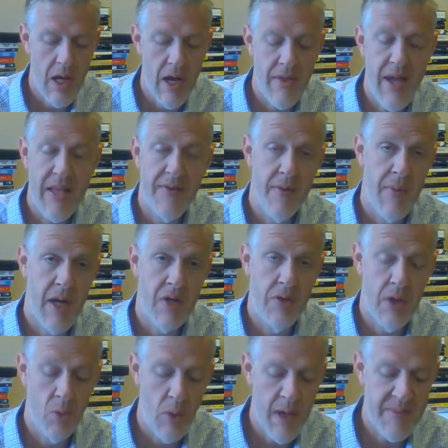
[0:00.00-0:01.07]
And that's from
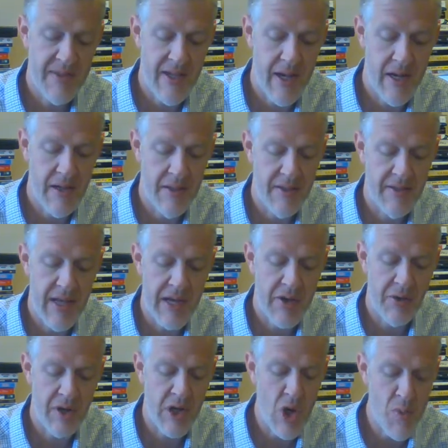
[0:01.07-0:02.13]
actually a website,
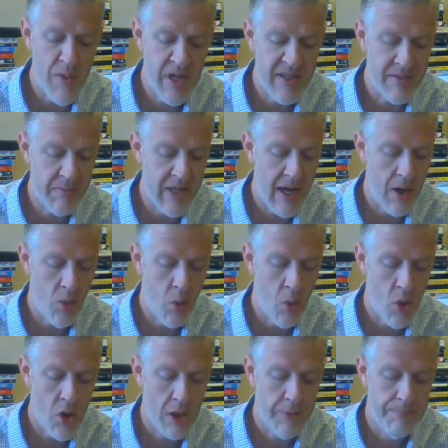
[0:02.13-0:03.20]
secular humanism dot
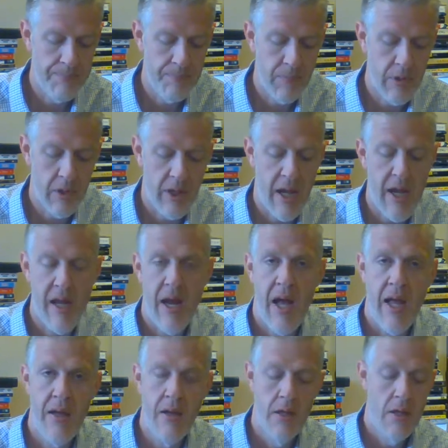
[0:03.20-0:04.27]
org. Okay, and
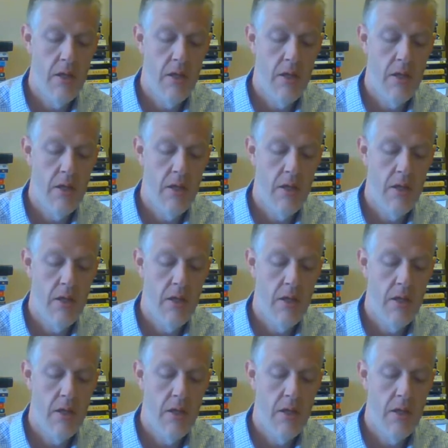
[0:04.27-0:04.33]
I